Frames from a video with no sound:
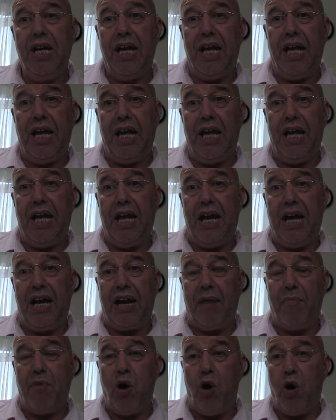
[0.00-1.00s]
Uh,
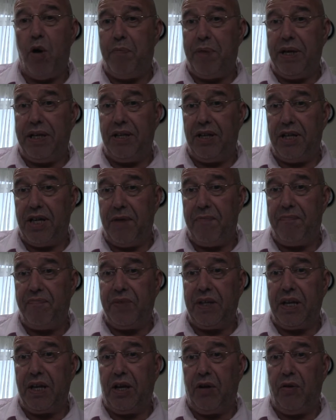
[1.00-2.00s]
and I'm hoping that
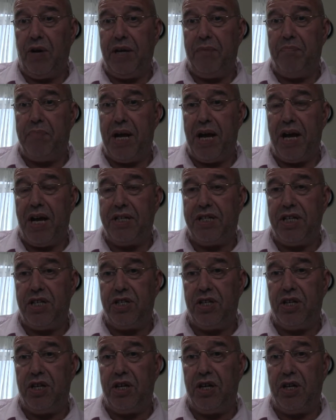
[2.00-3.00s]
Green
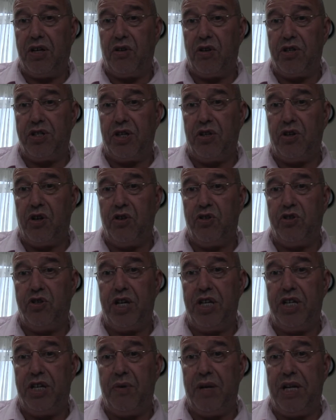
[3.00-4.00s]
parties across the
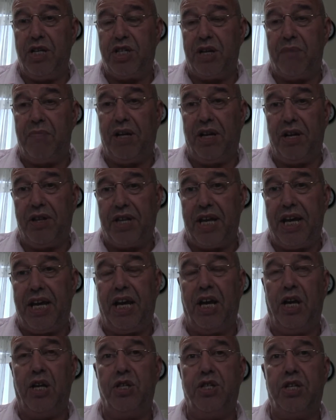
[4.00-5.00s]
country are doing similar
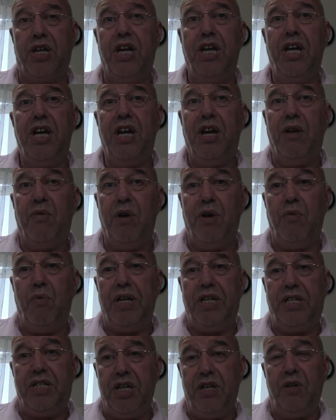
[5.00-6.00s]
things. We,
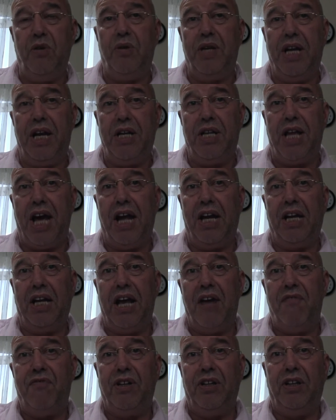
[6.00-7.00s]
we do need that
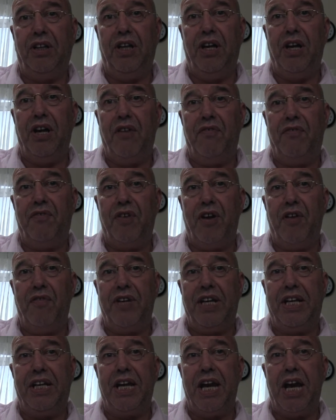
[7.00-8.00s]
level of,
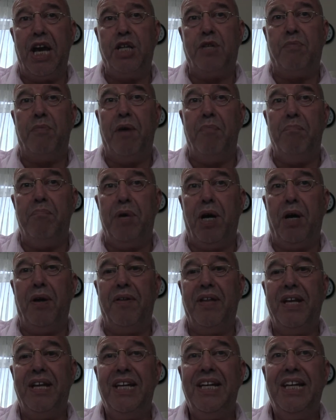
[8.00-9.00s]
of engagement, but